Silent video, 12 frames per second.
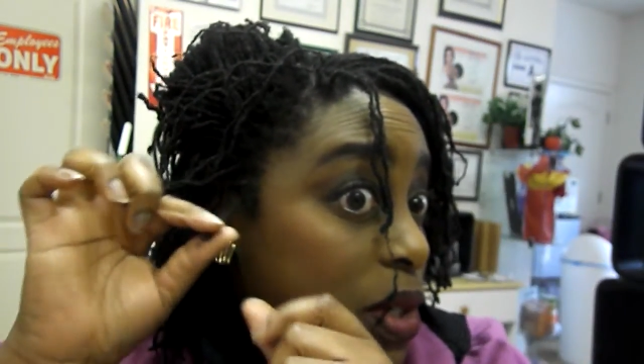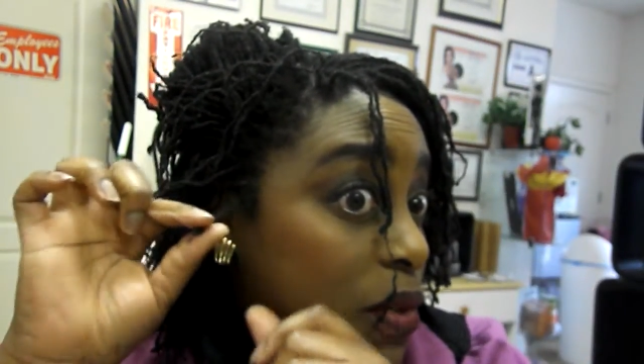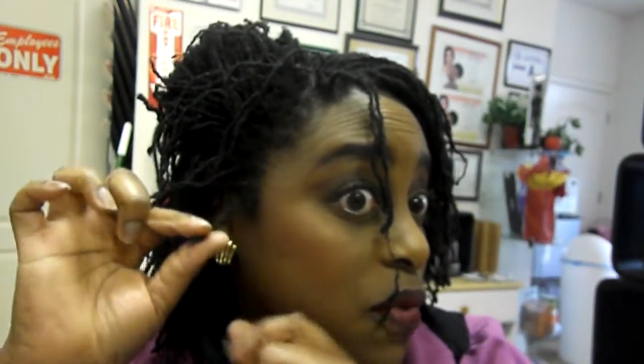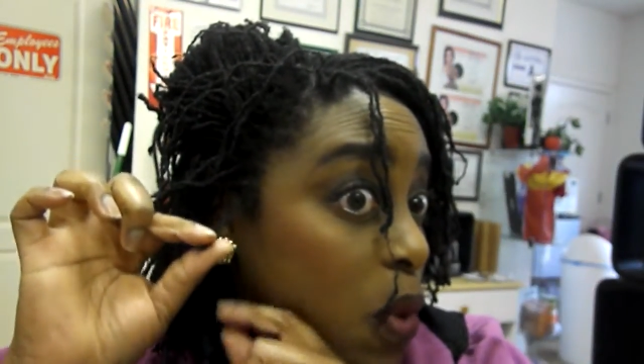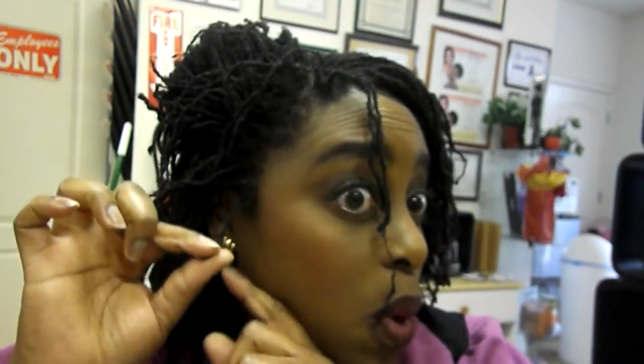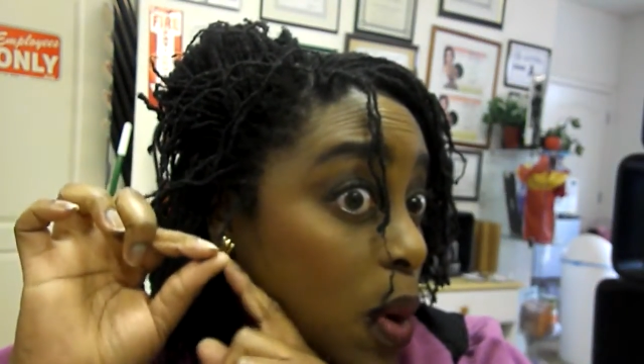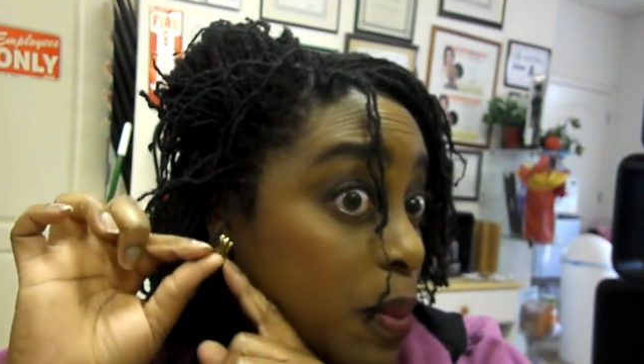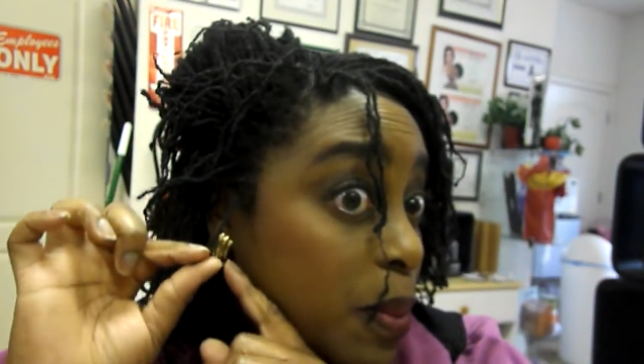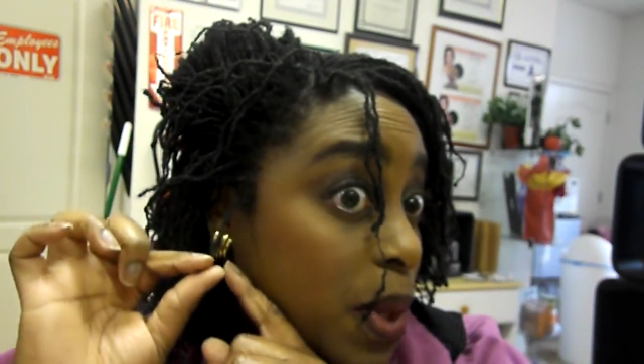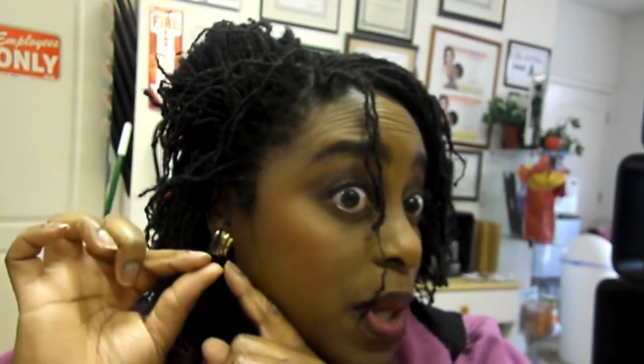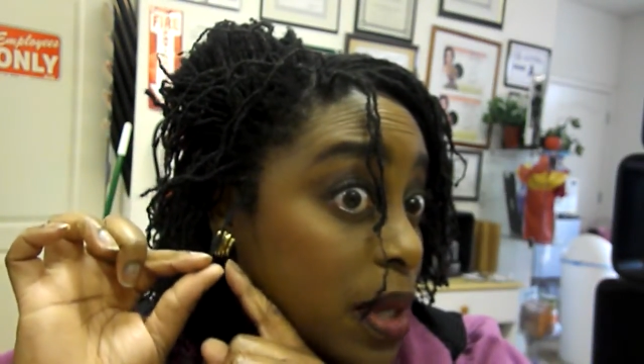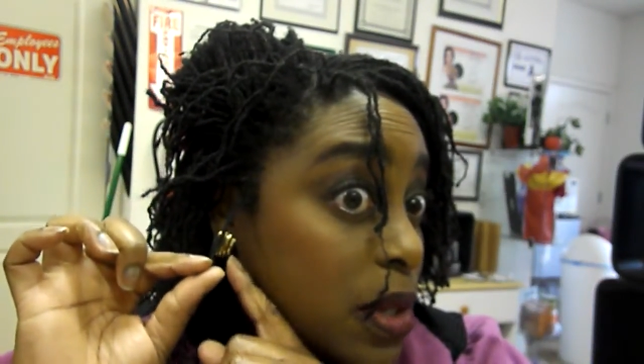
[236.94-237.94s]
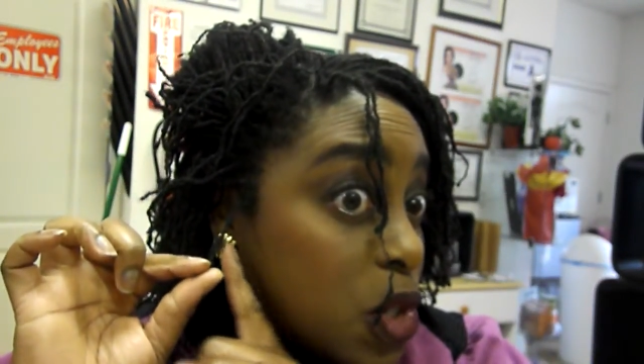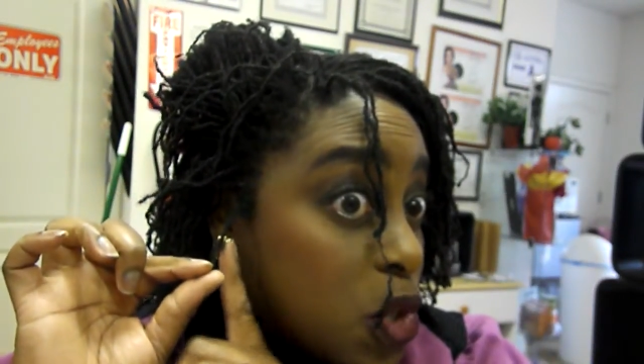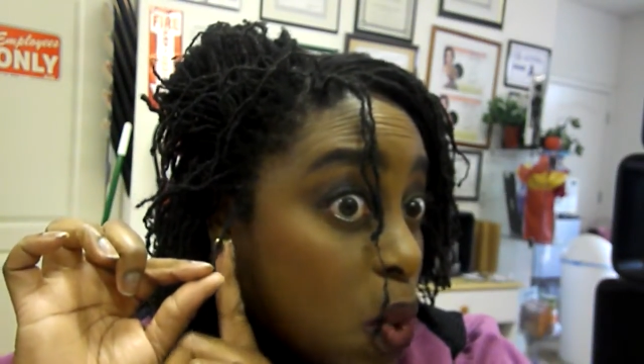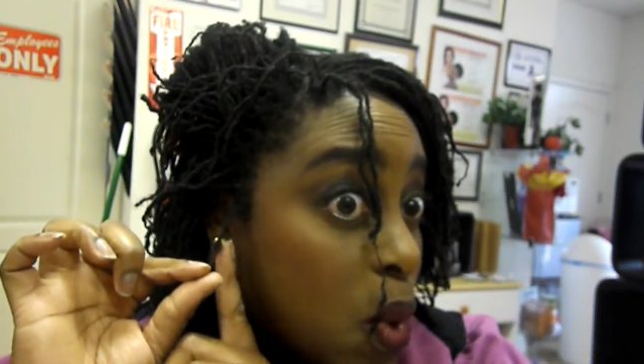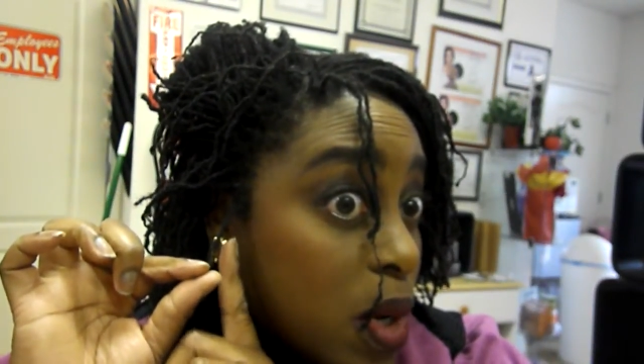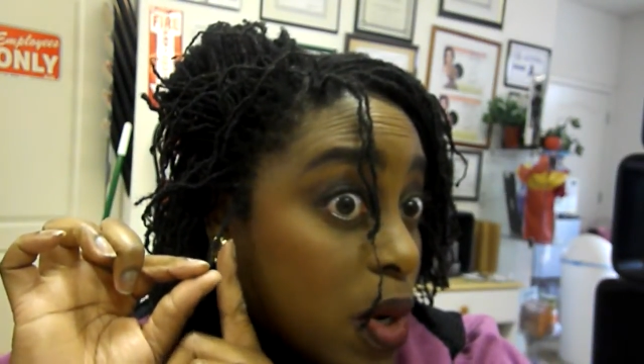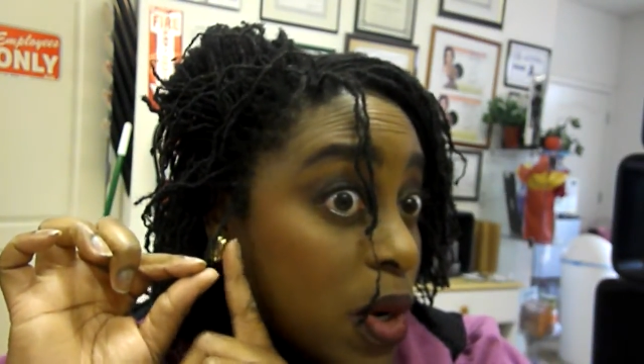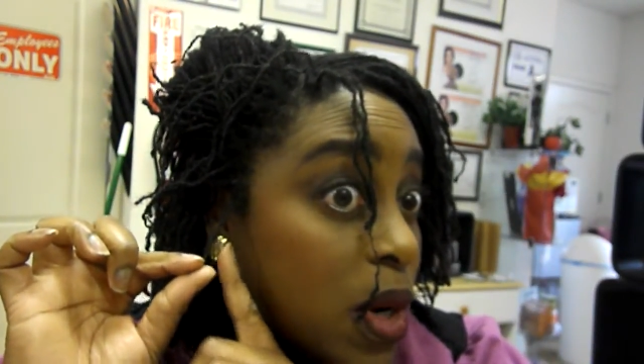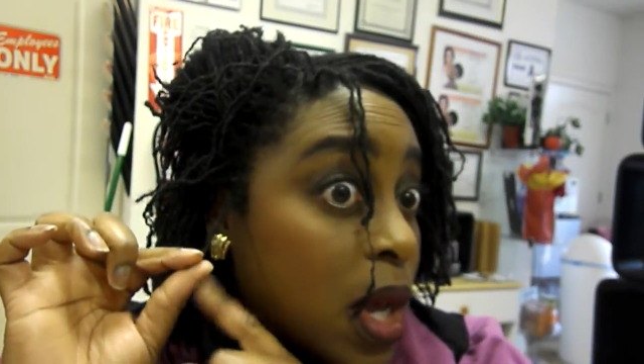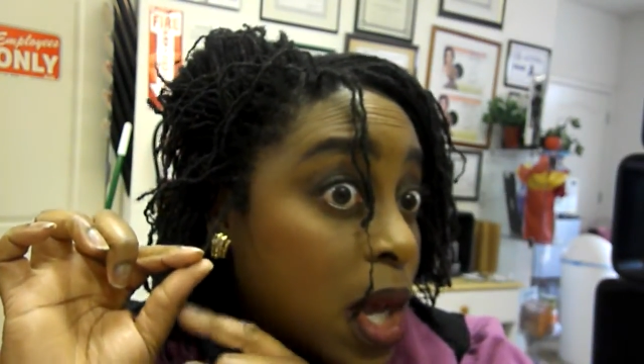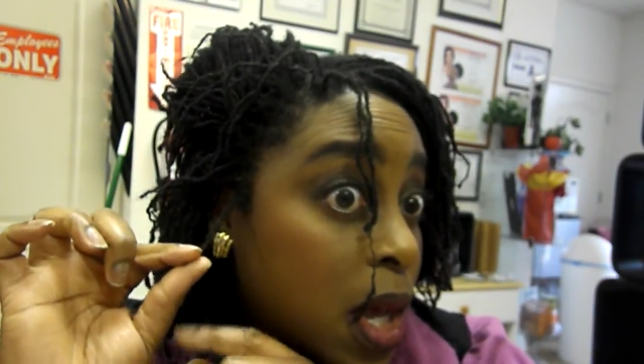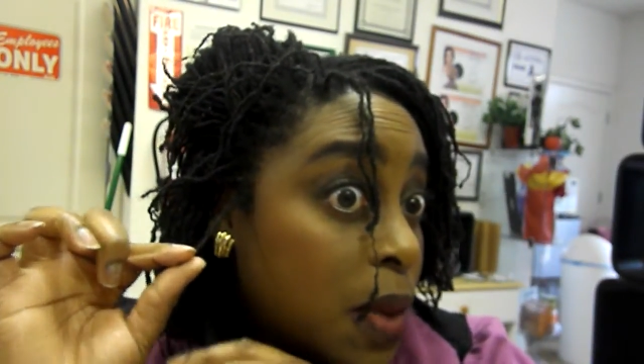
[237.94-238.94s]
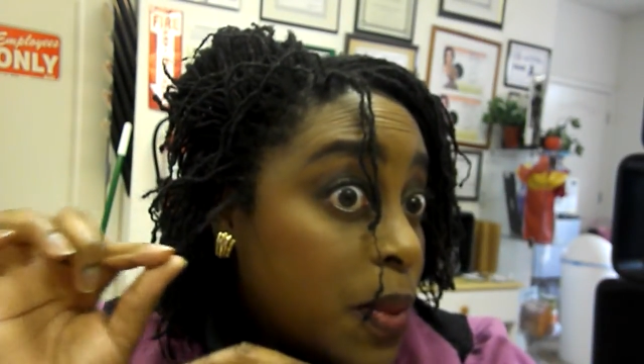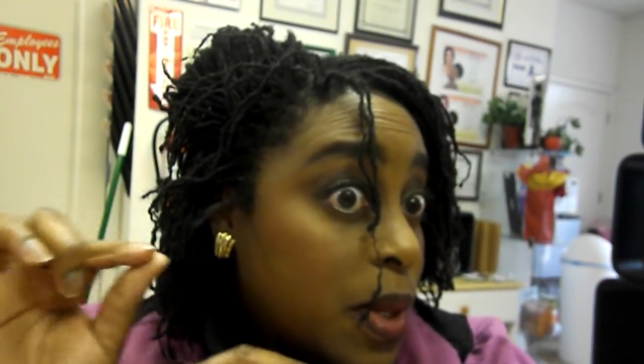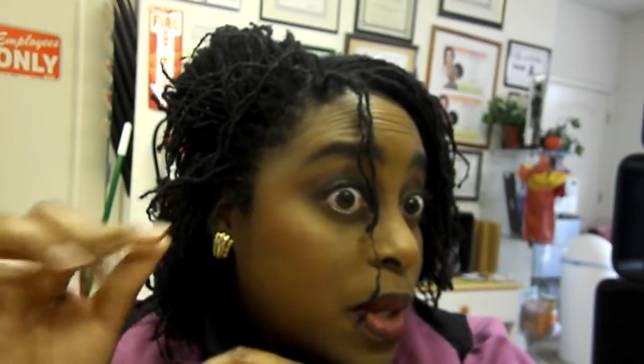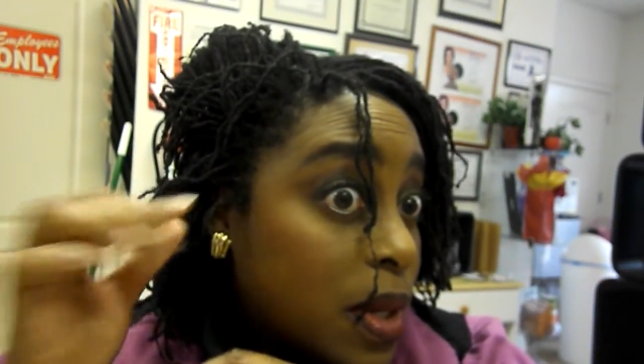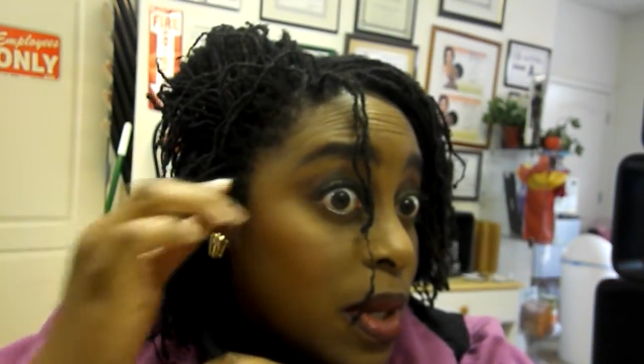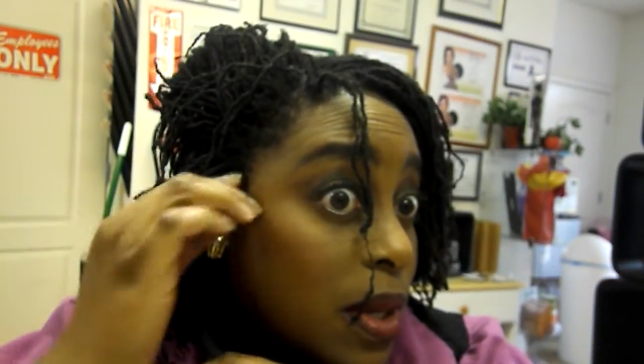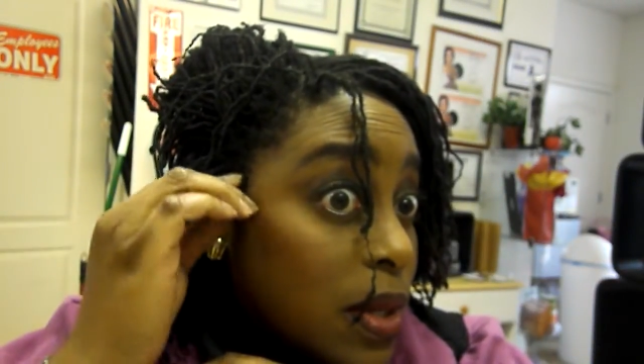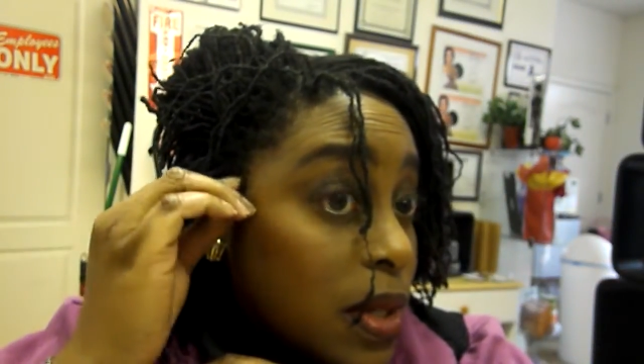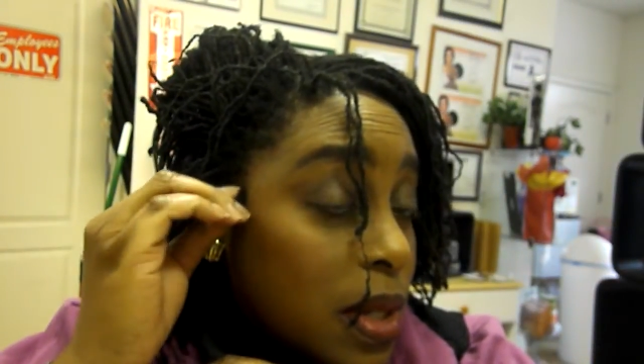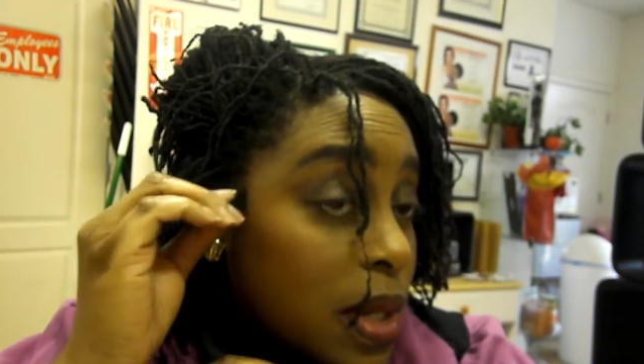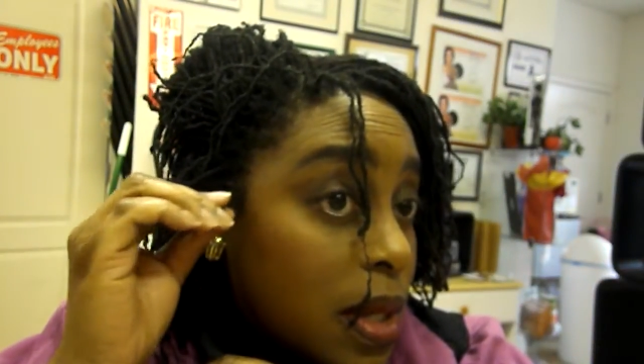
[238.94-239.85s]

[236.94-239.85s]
to form, but it's shorter because